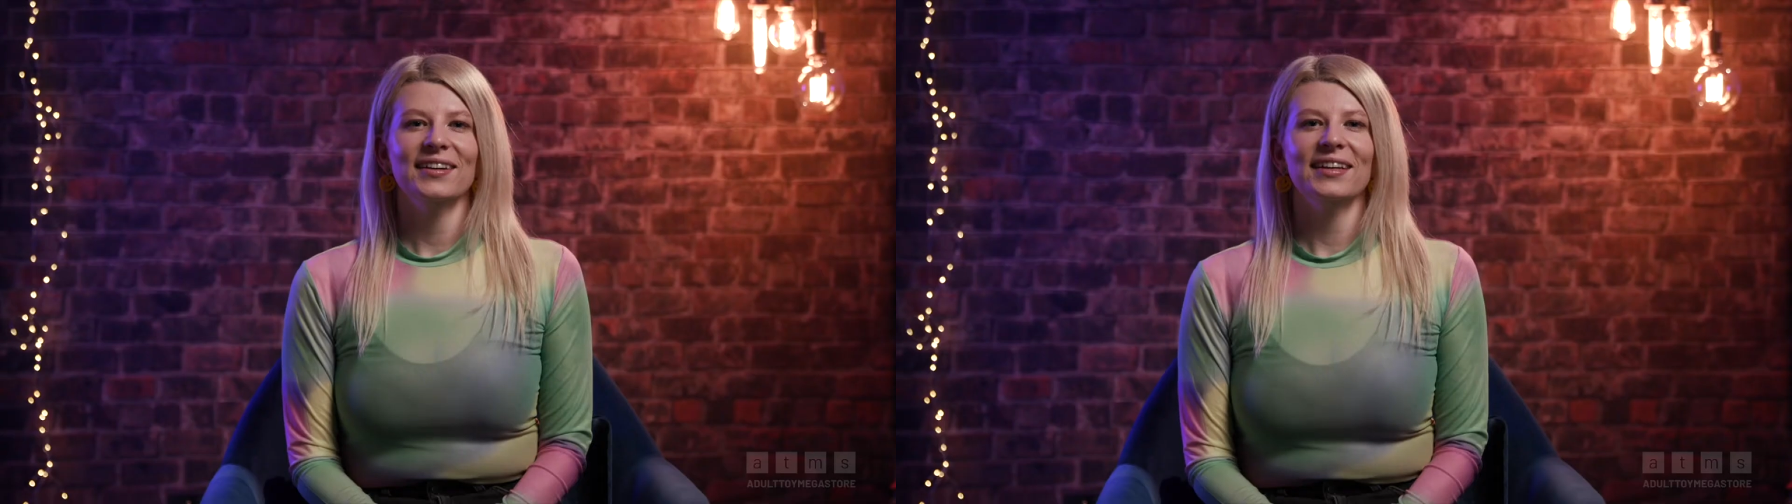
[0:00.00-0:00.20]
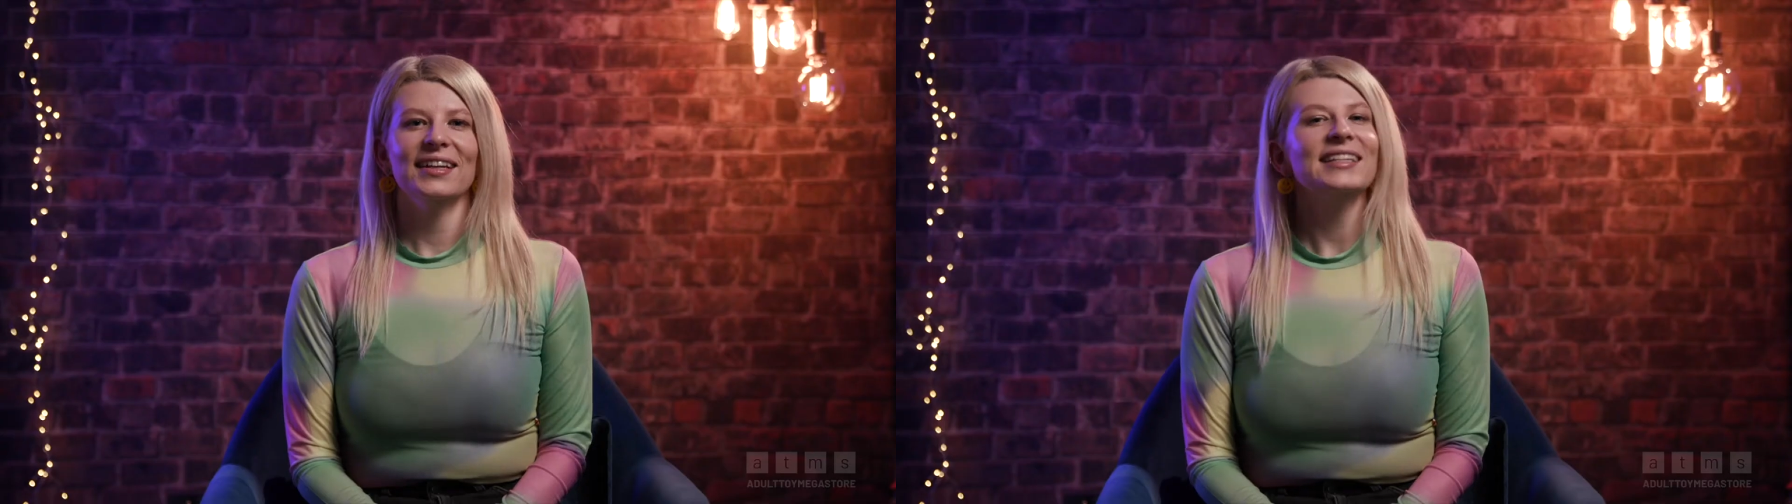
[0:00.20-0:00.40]

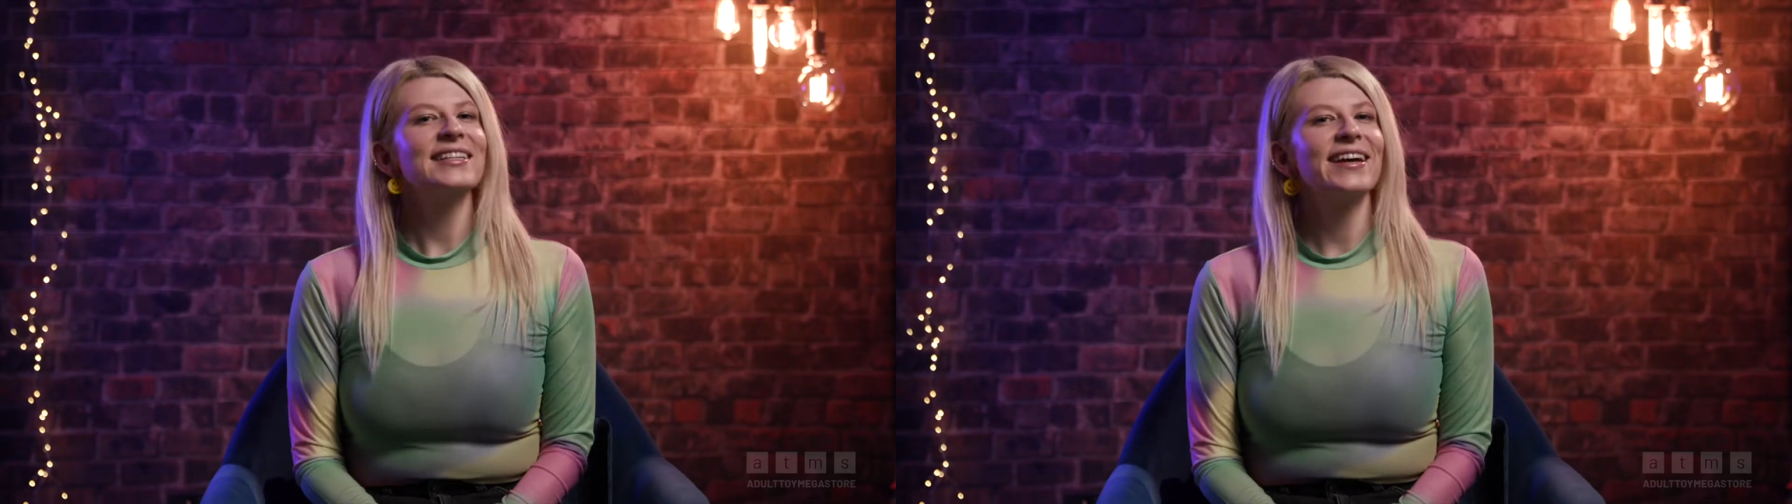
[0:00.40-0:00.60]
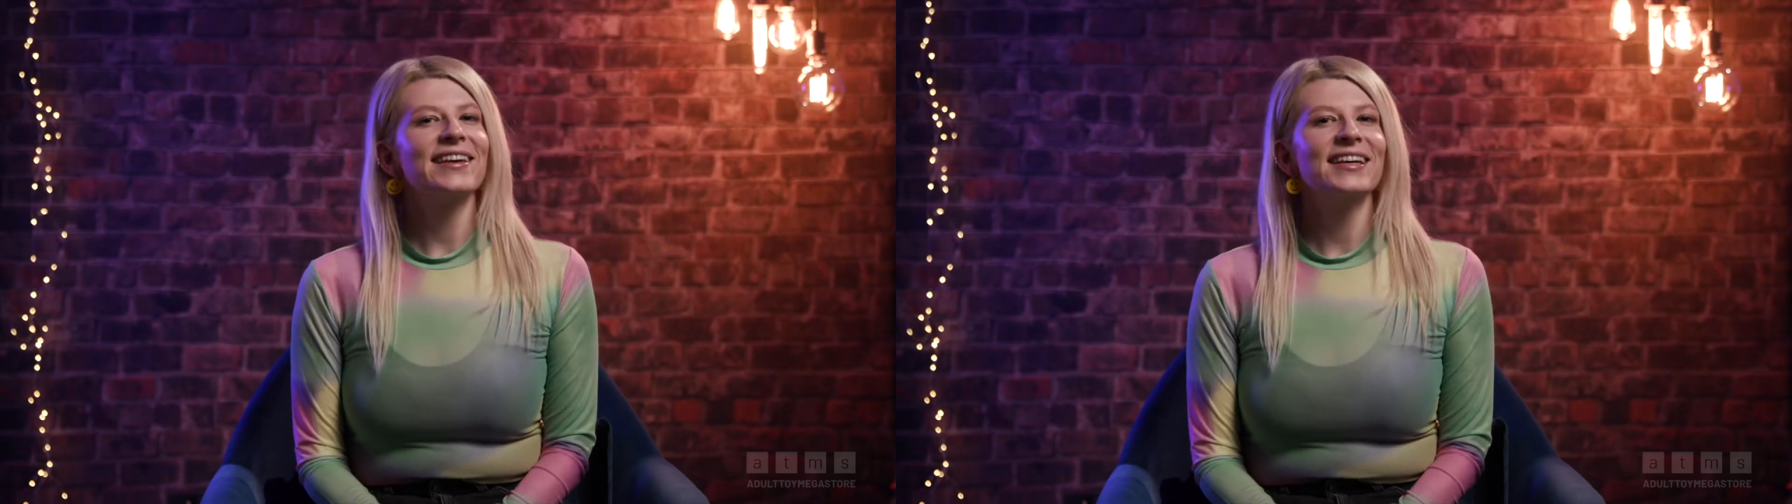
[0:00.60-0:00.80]
Let's
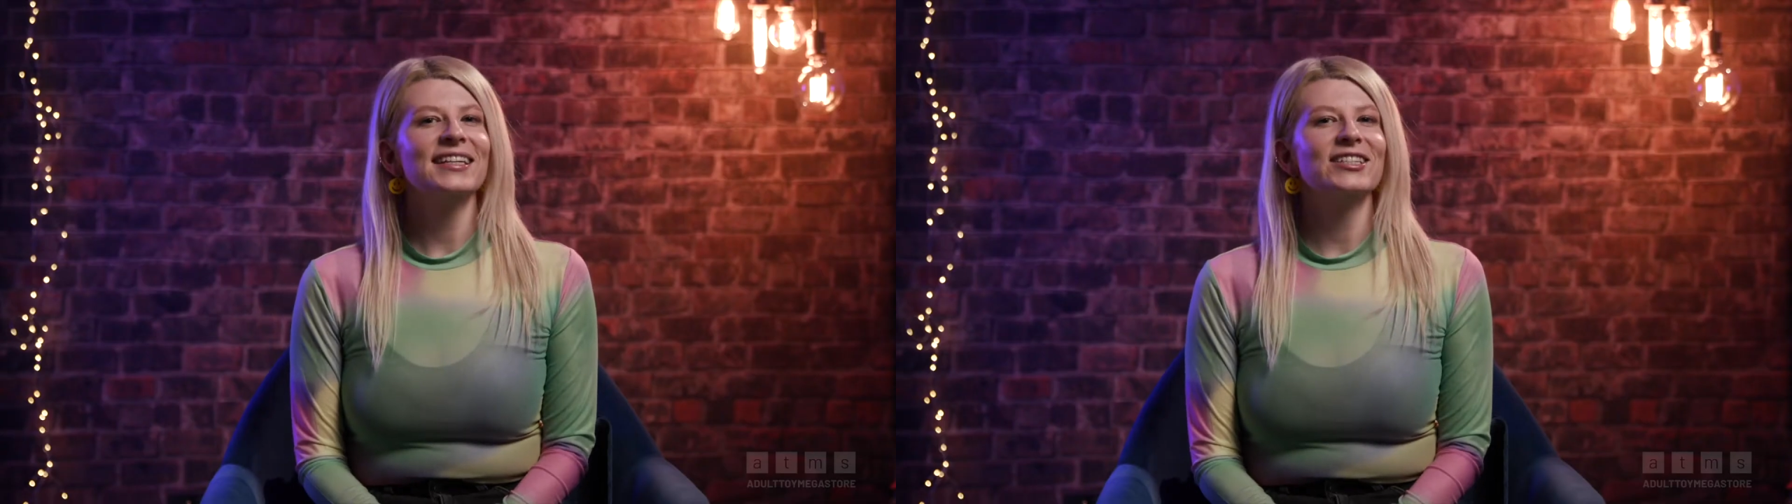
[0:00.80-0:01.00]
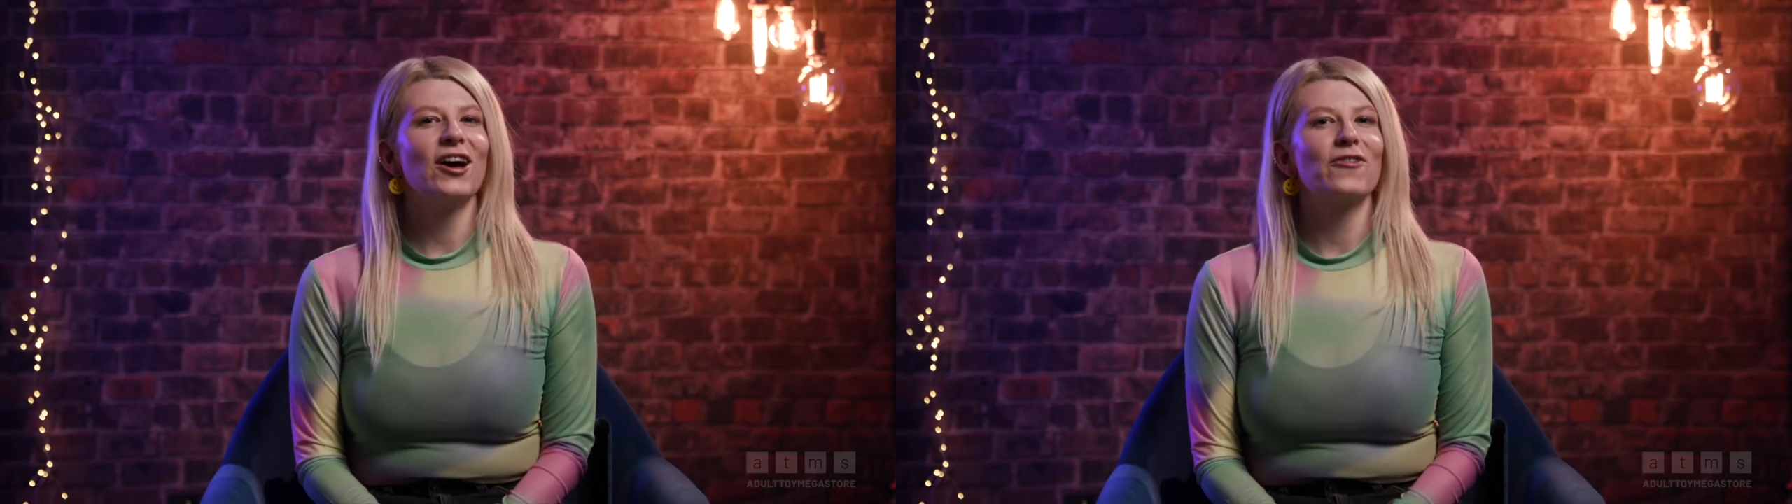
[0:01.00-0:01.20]
kick
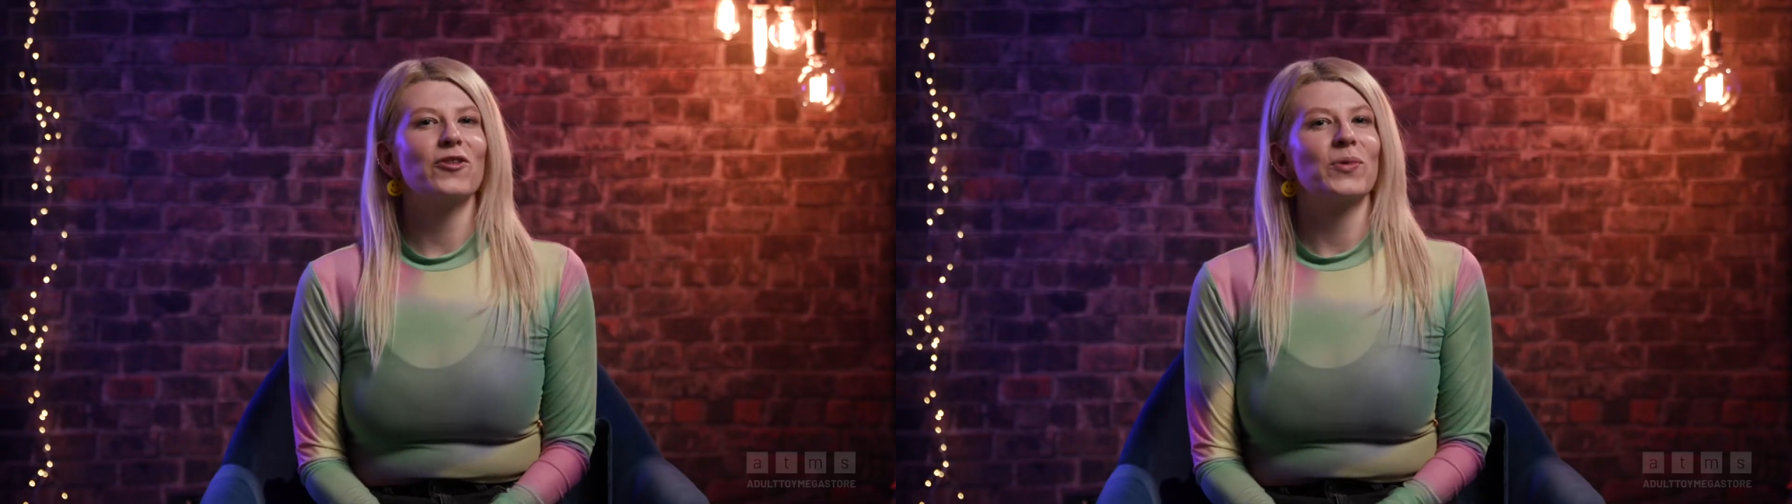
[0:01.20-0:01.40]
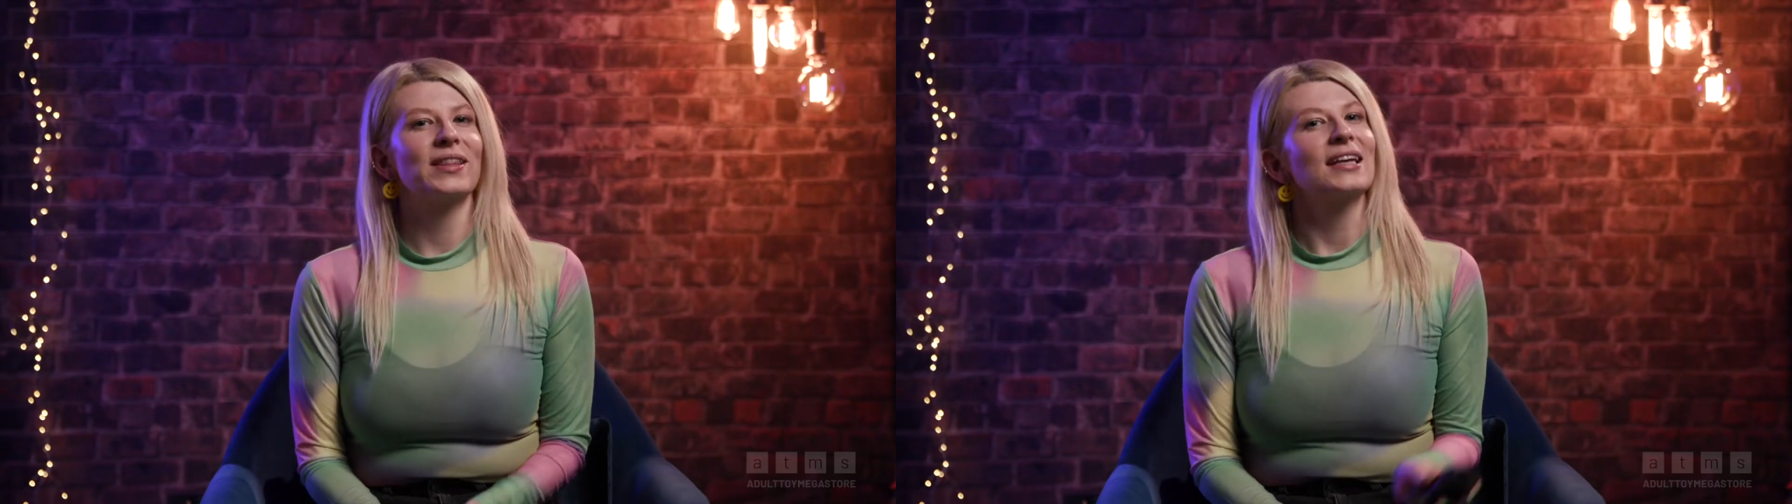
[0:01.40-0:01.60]
things off with